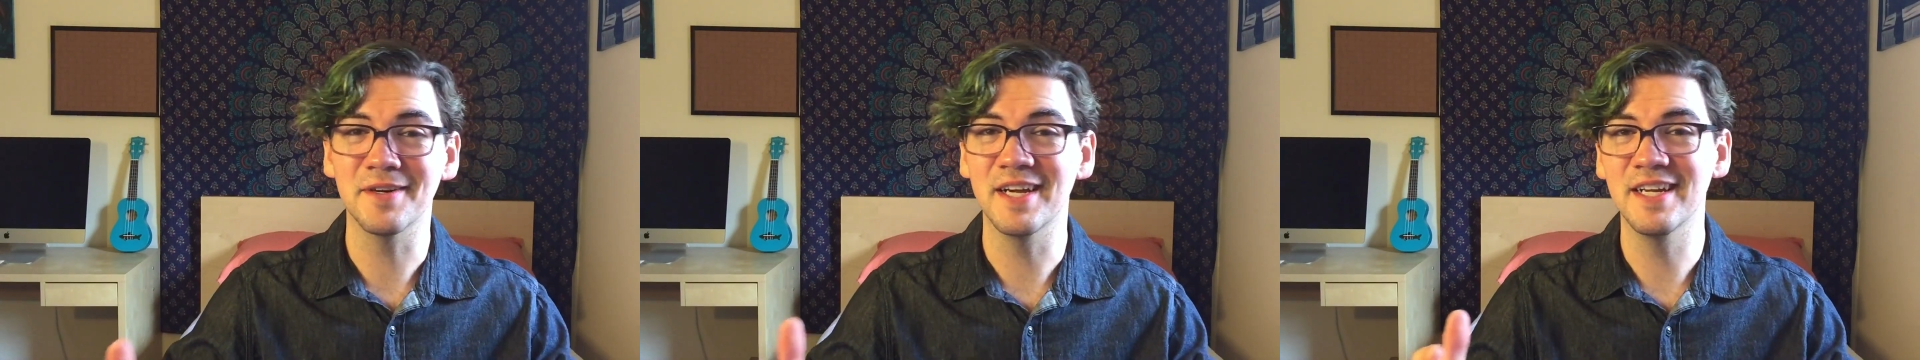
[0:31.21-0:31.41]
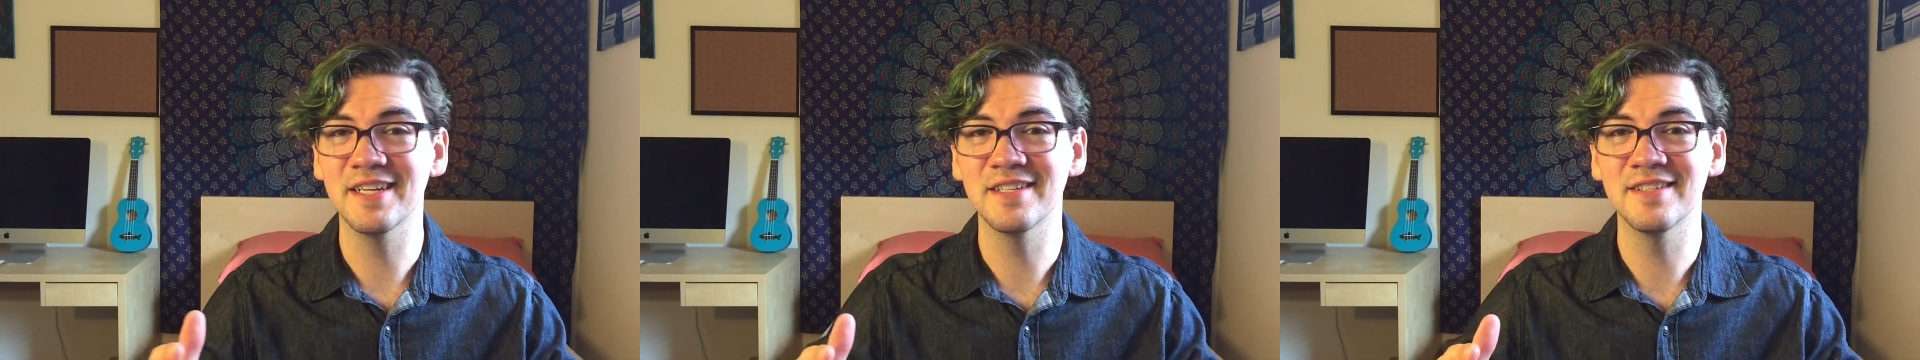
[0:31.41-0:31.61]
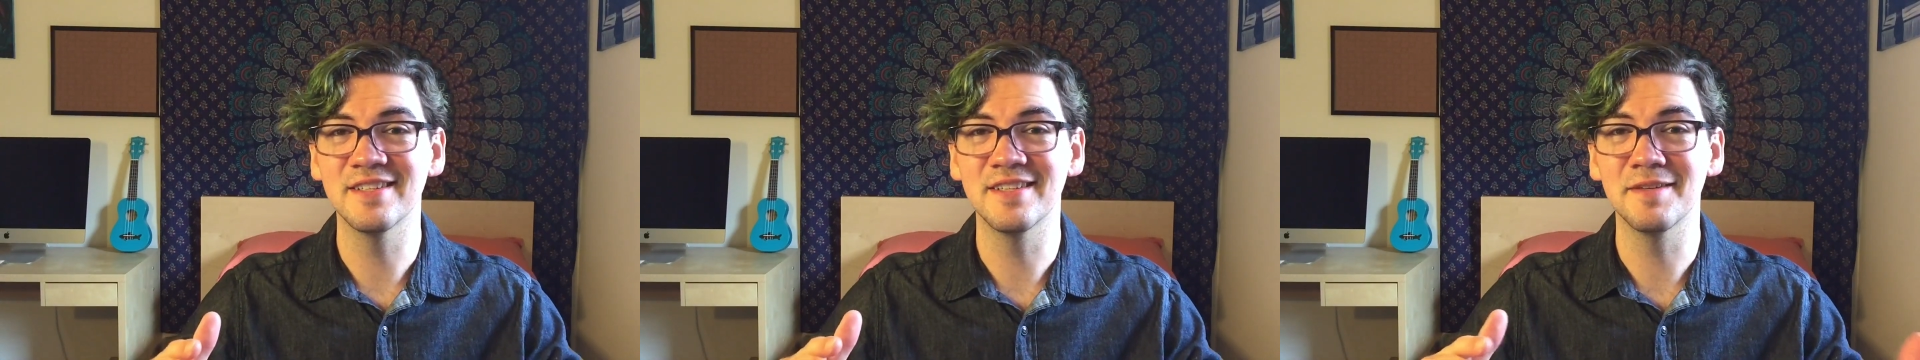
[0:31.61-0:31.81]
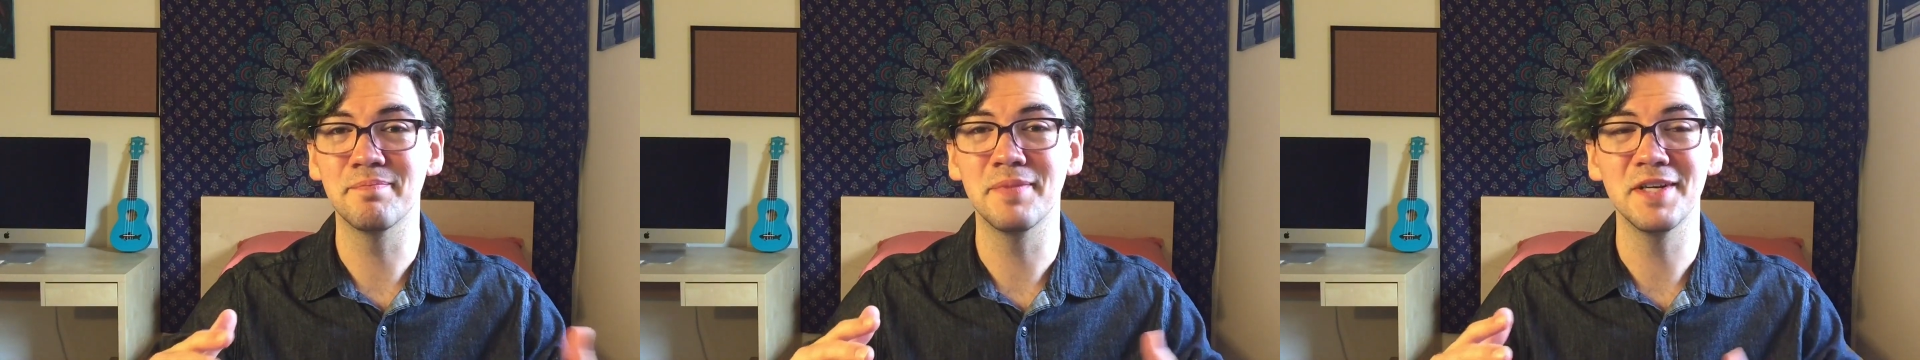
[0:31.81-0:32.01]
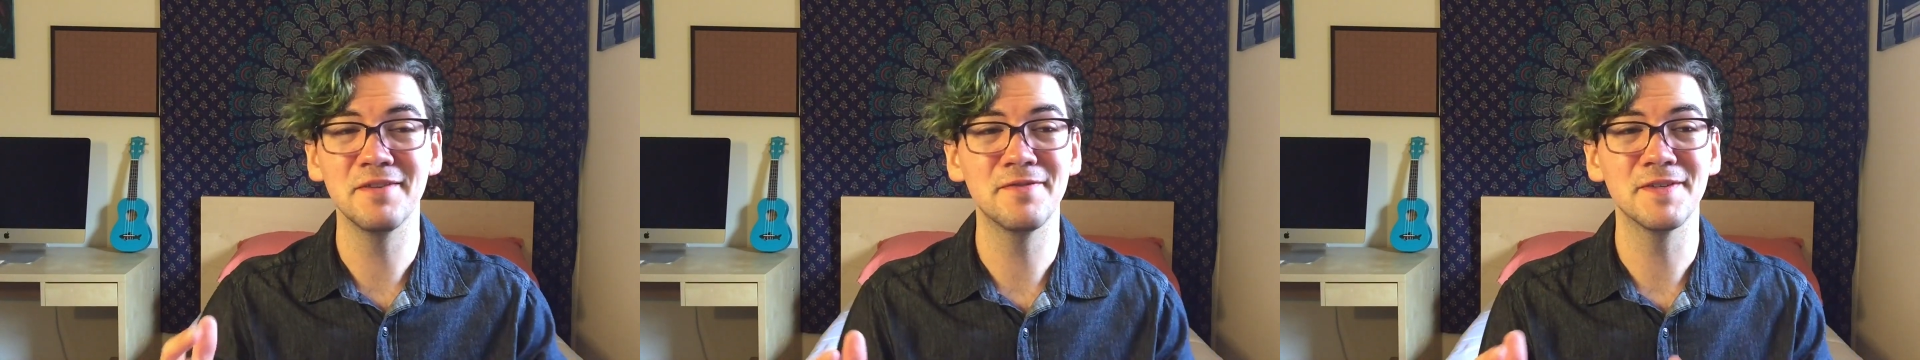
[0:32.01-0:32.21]
and the
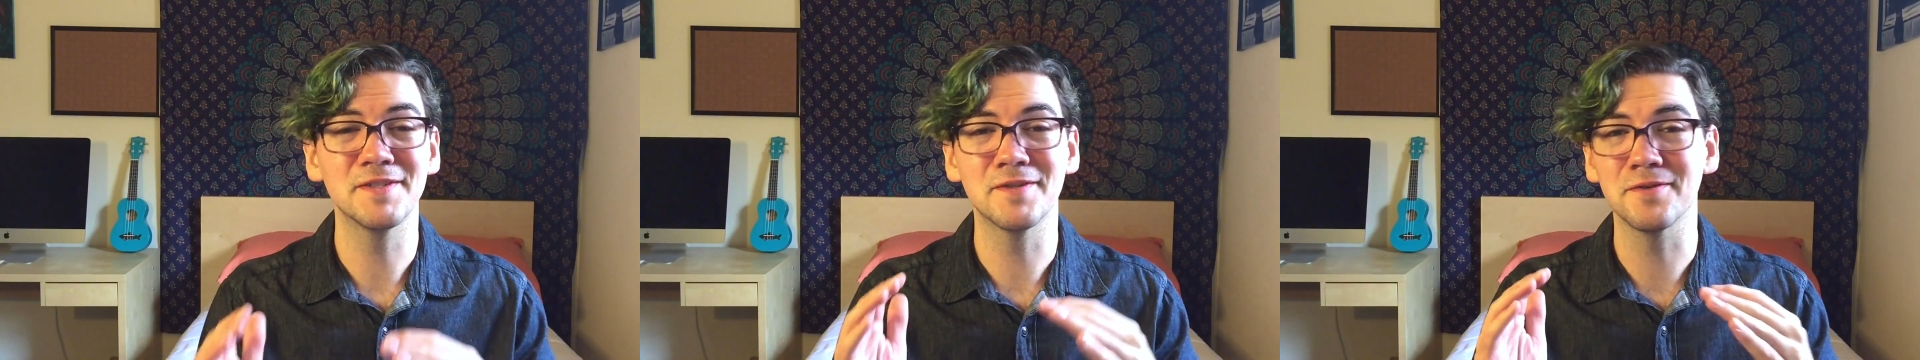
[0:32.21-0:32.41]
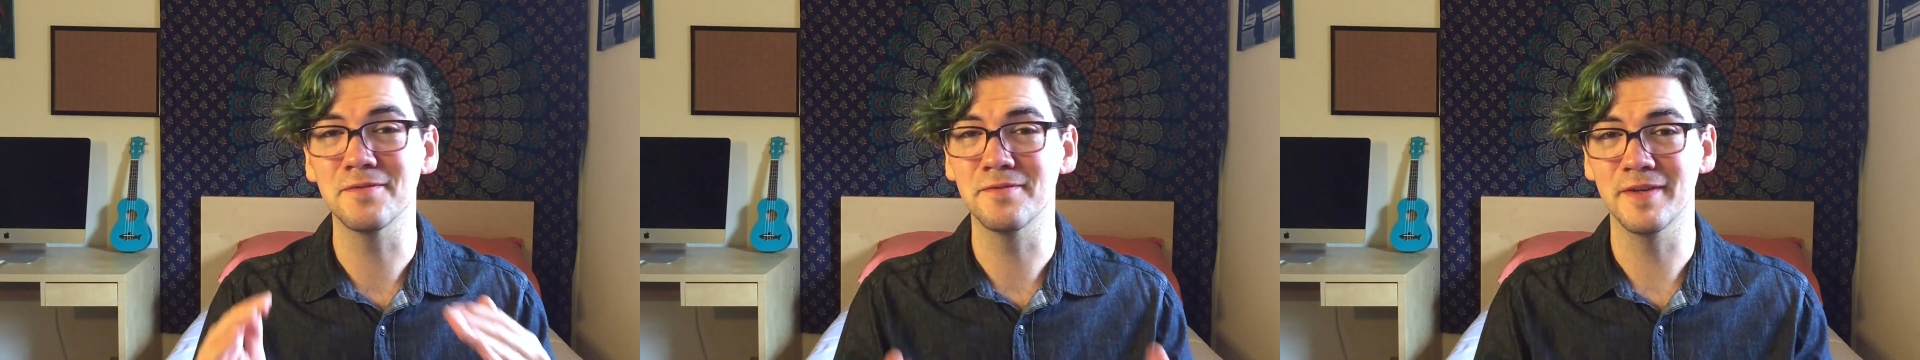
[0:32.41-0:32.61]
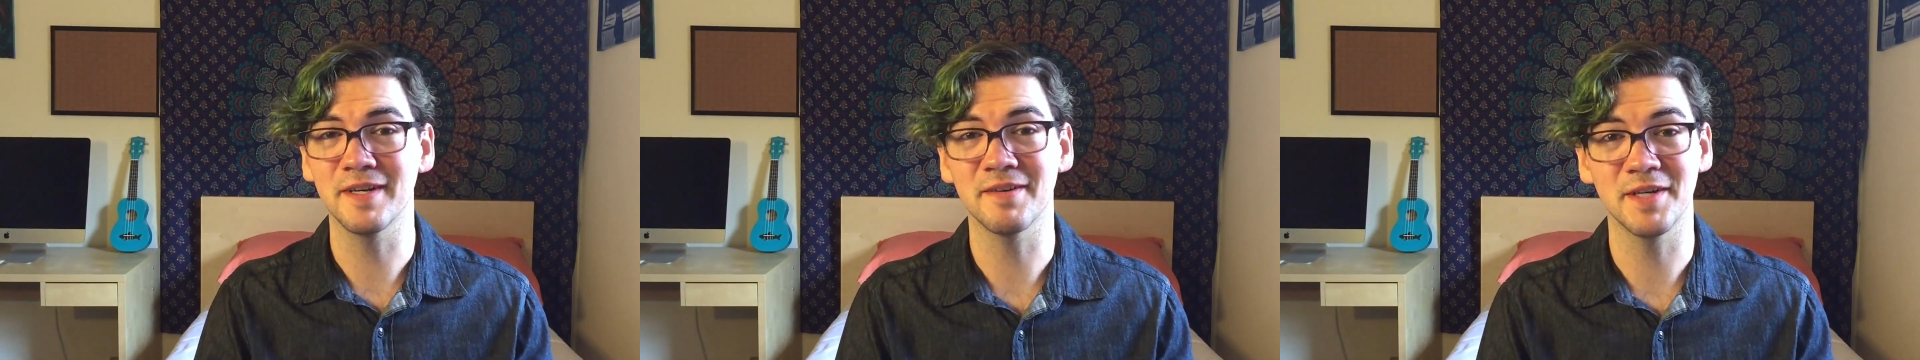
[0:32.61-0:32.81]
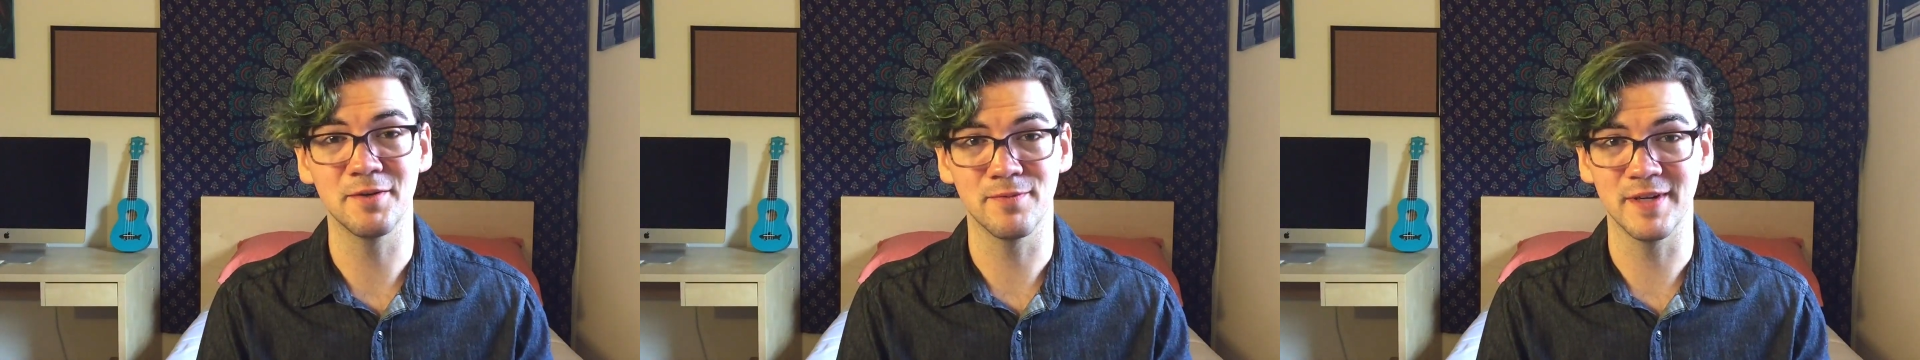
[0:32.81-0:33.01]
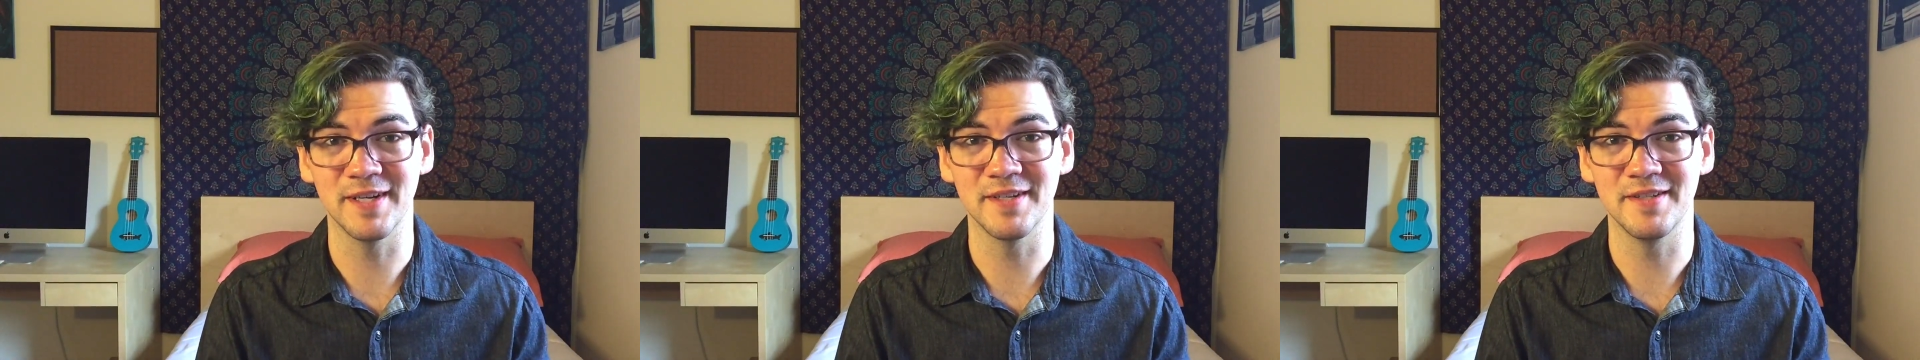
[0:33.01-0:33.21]
benefits are very
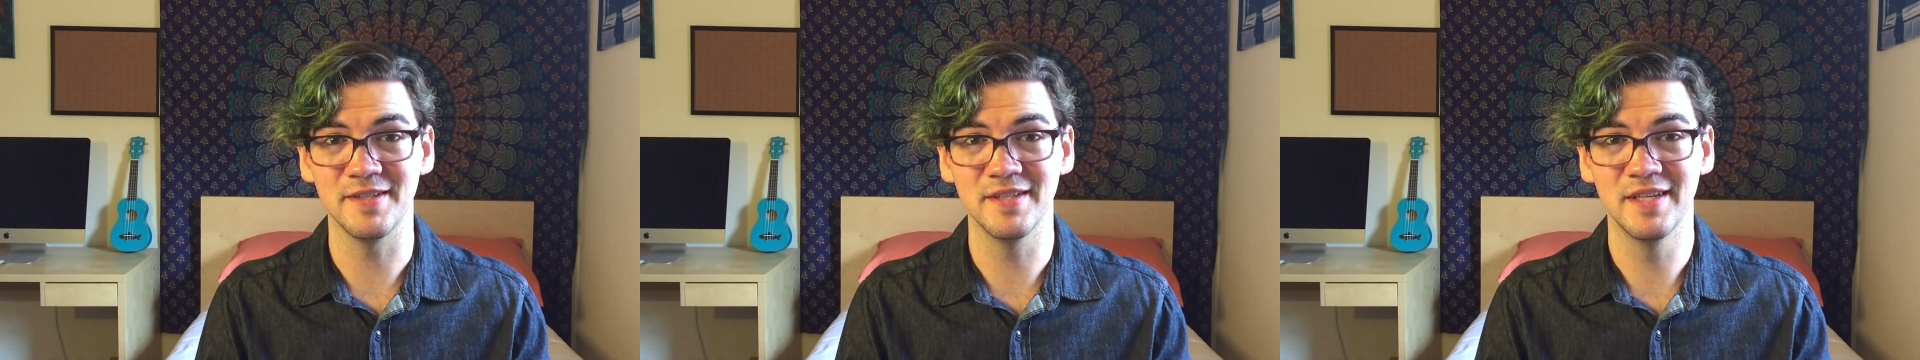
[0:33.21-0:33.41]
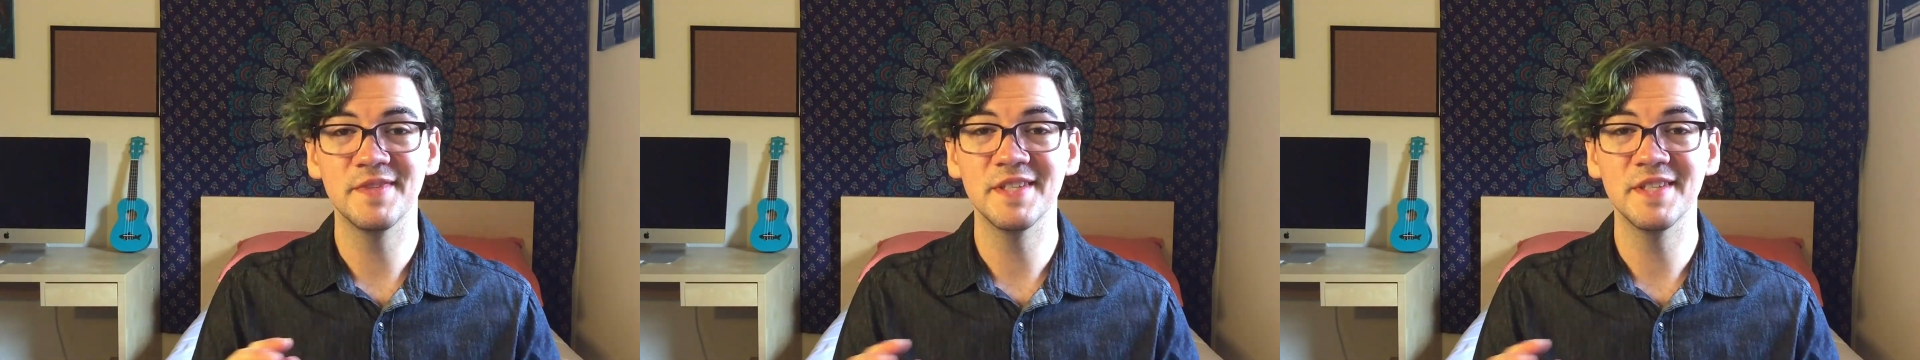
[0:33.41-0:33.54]
real.